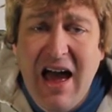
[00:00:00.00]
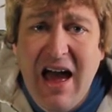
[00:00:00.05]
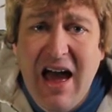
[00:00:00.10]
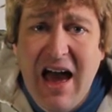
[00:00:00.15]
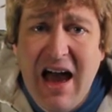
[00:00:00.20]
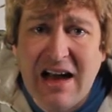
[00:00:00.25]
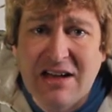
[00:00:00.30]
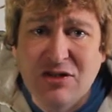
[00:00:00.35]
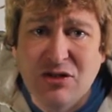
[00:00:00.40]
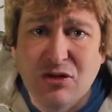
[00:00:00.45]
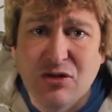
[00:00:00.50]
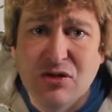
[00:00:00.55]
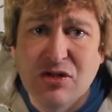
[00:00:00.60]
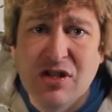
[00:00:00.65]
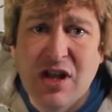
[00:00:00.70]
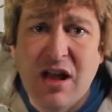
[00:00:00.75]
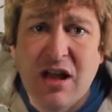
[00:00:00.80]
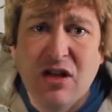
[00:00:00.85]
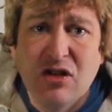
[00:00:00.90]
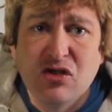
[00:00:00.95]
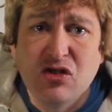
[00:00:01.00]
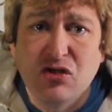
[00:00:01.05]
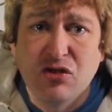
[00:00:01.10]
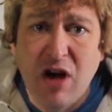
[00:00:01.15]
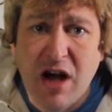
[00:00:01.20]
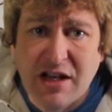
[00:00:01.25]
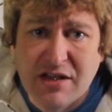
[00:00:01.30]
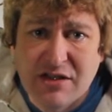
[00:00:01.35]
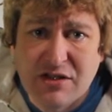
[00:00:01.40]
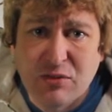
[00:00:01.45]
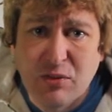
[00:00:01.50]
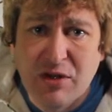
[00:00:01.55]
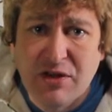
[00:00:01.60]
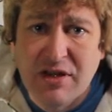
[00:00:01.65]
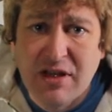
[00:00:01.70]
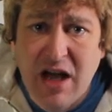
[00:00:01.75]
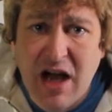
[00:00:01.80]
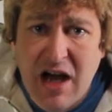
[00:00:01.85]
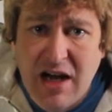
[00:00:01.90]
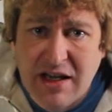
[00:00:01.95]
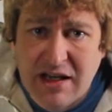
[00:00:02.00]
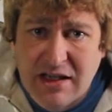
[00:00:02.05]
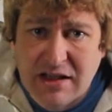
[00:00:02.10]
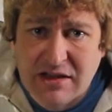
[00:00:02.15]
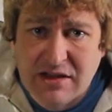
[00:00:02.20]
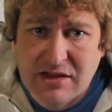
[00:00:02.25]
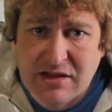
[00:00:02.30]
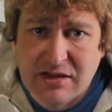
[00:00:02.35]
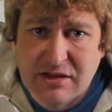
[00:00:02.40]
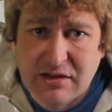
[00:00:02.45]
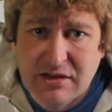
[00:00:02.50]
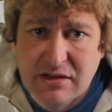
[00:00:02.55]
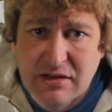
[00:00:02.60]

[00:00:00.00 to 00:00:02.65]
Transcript: actors' trust with the audience.